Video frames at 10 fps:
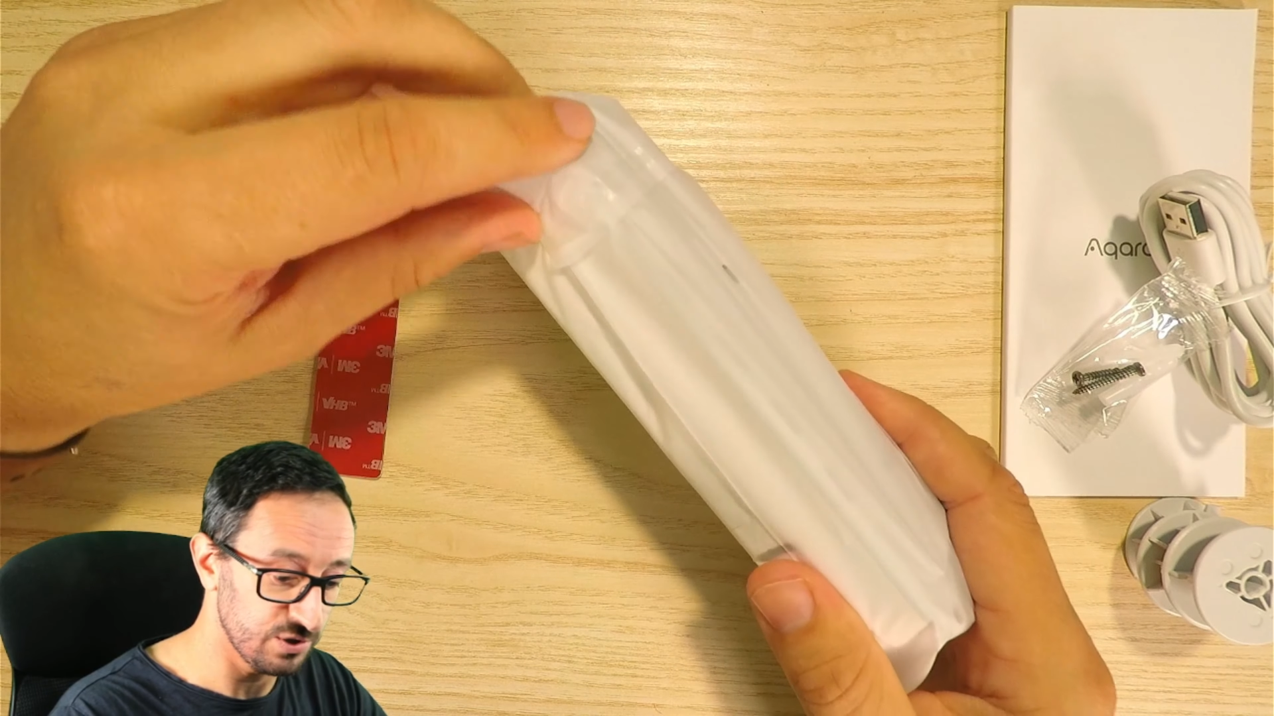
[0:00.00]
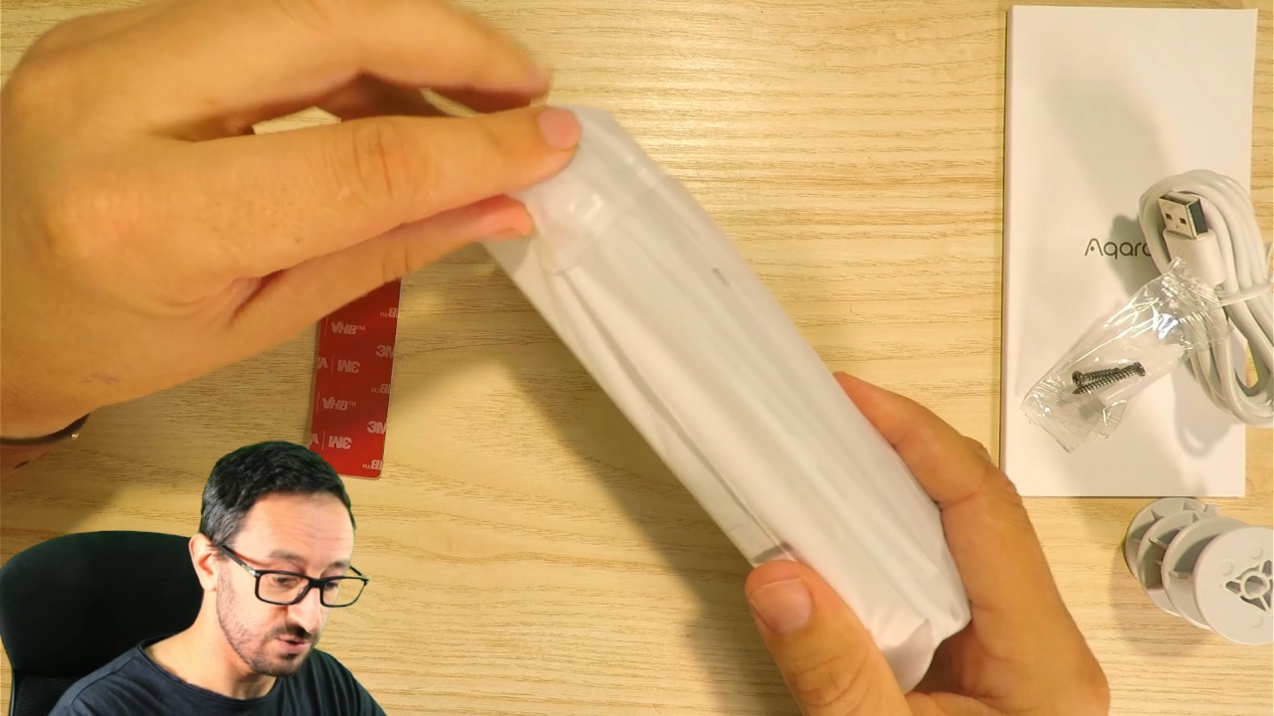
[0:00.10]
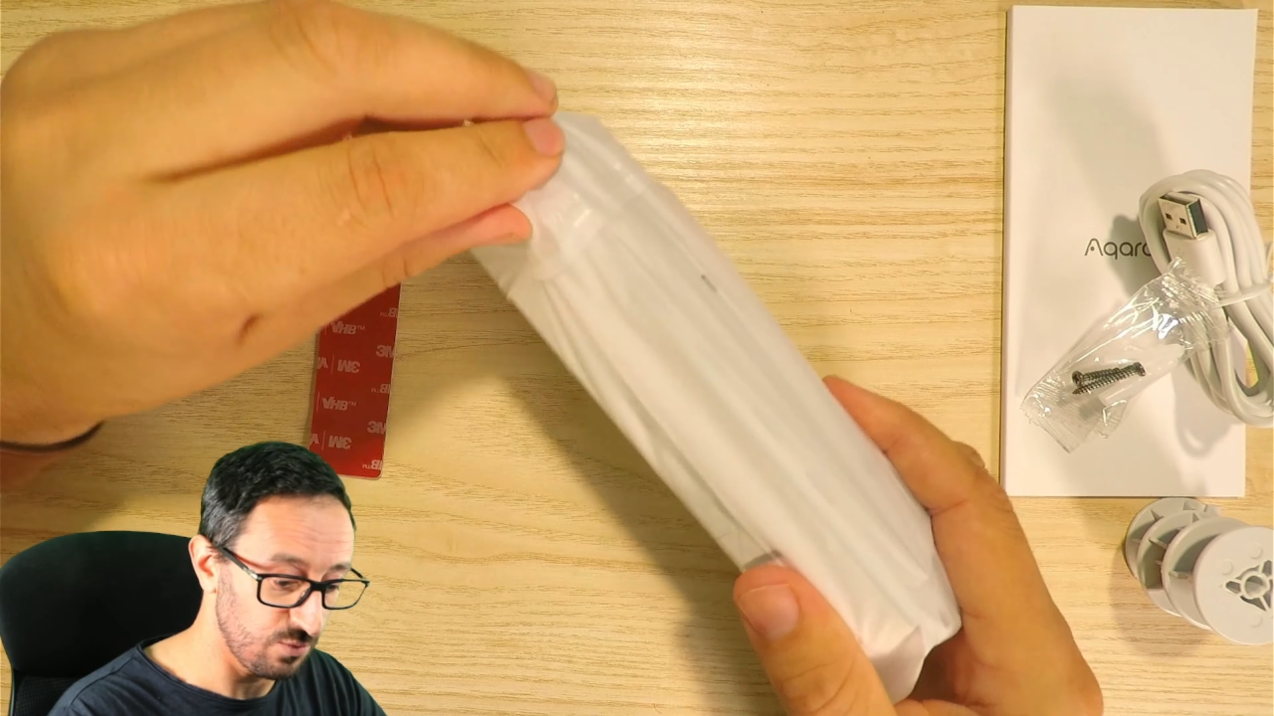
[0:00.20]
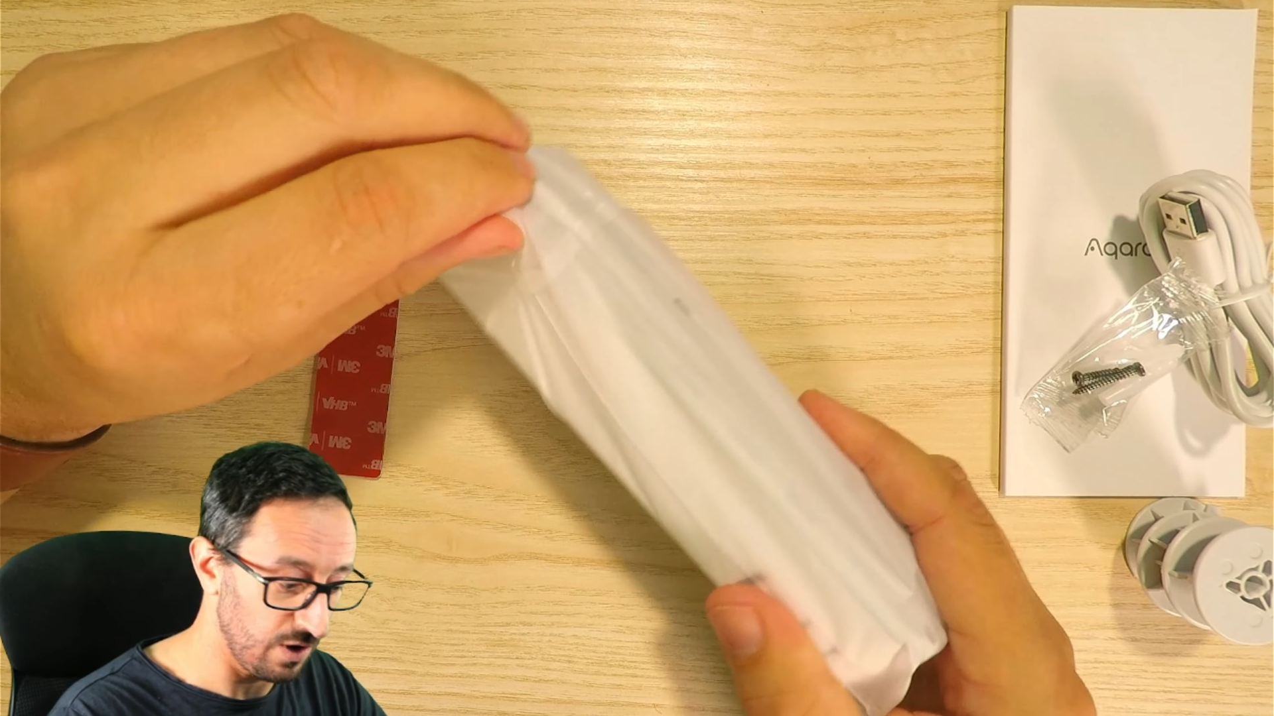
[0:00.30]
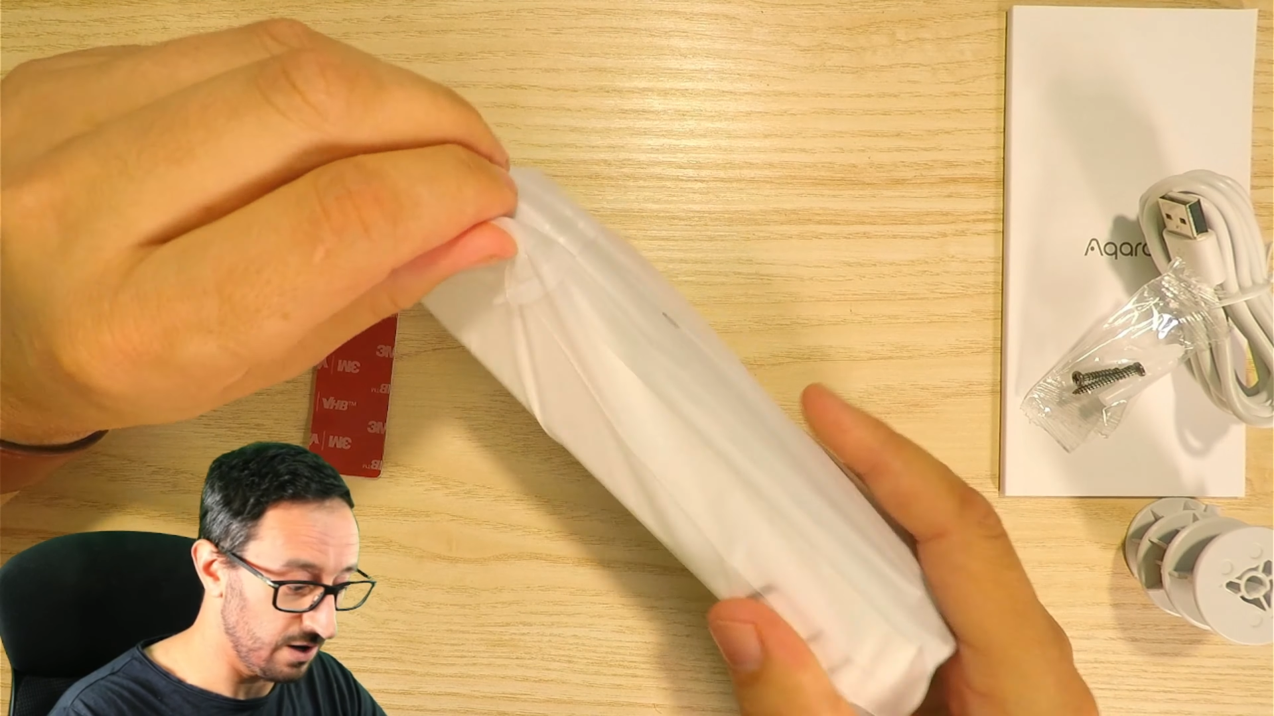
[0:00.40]

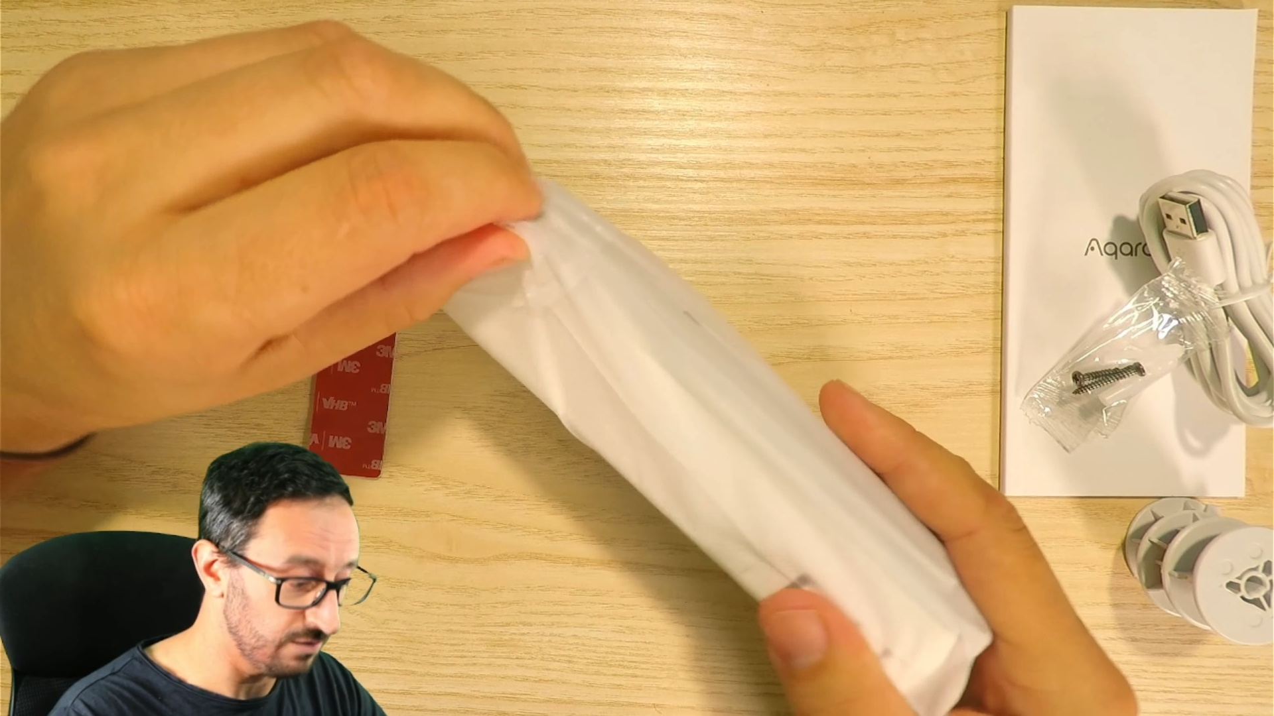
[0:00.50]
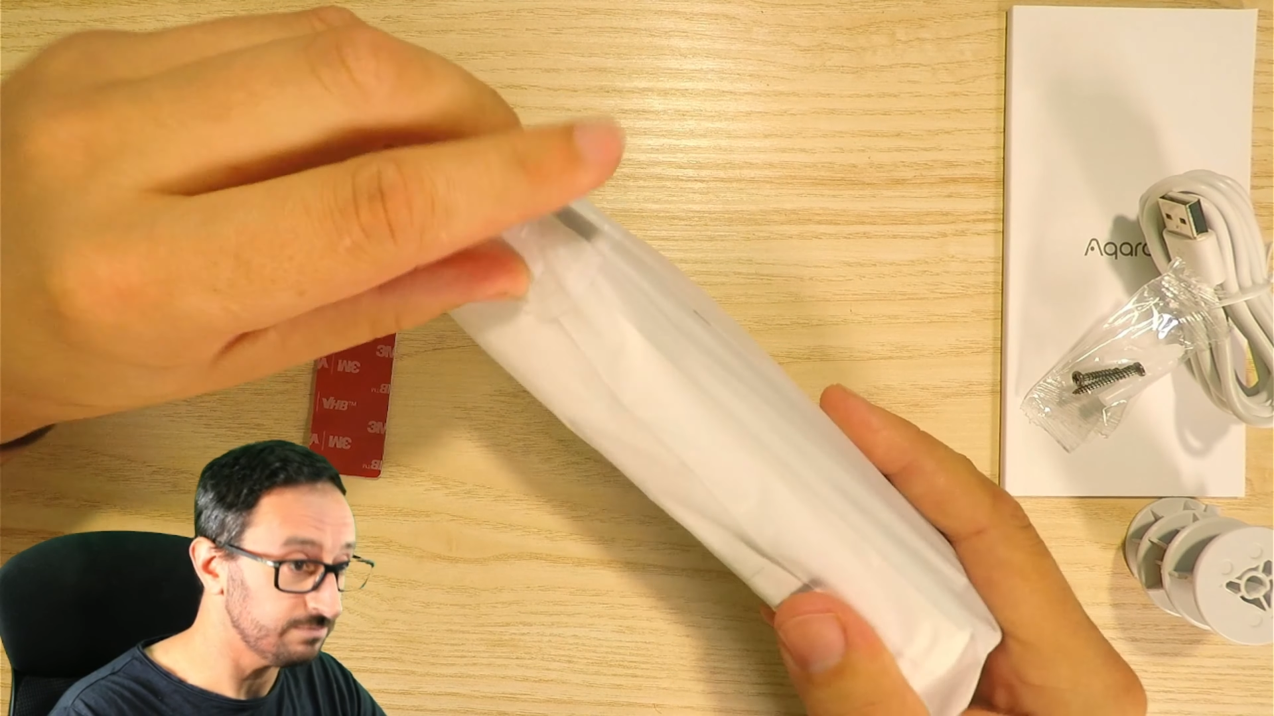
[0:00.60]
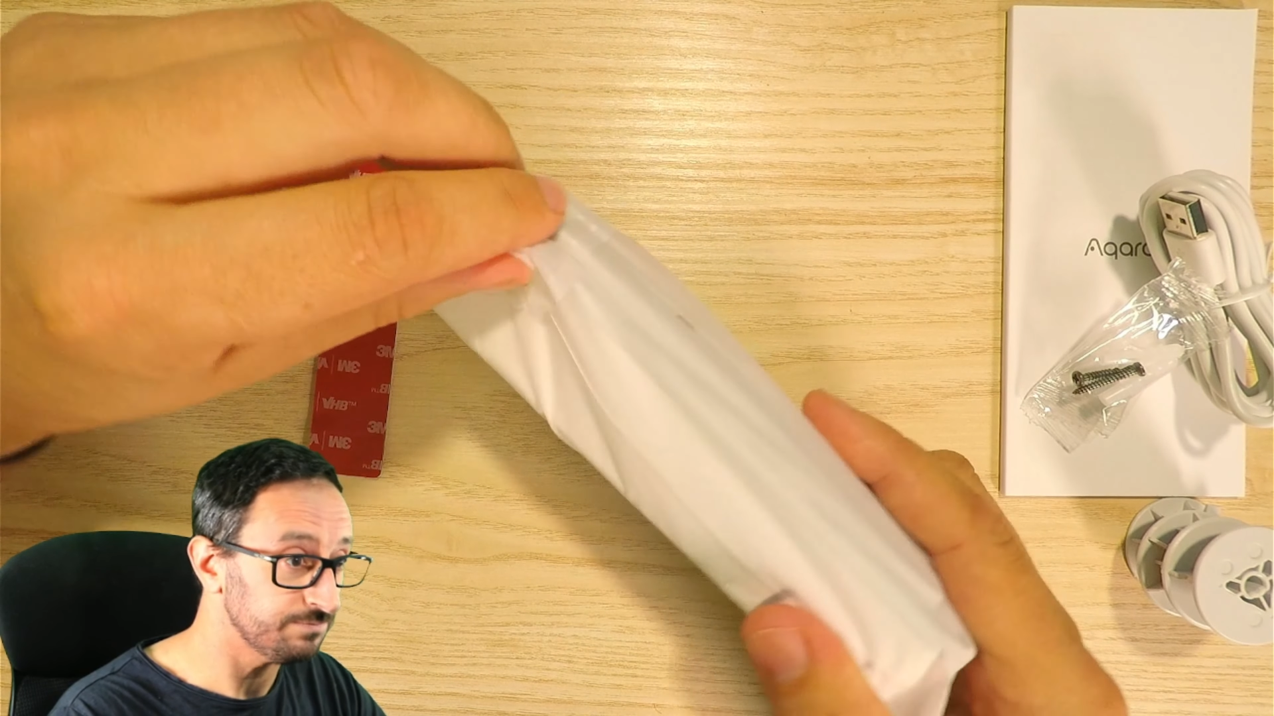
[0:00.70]
well.